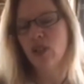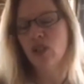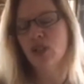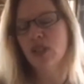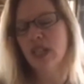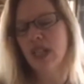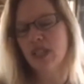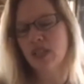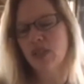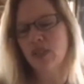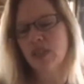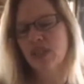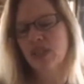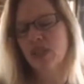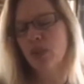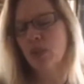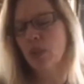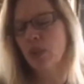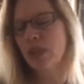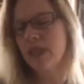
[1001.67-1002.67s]
Usually I do this
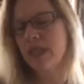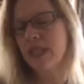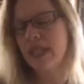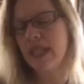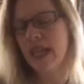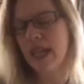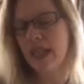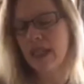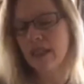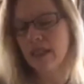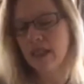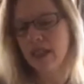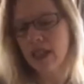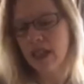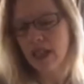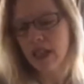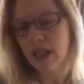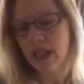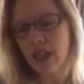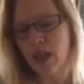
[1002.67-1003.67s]
towards the end,
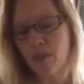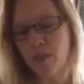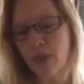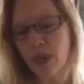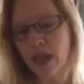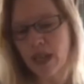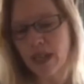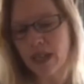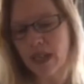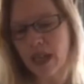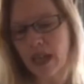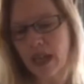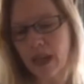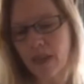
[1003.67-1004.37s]
but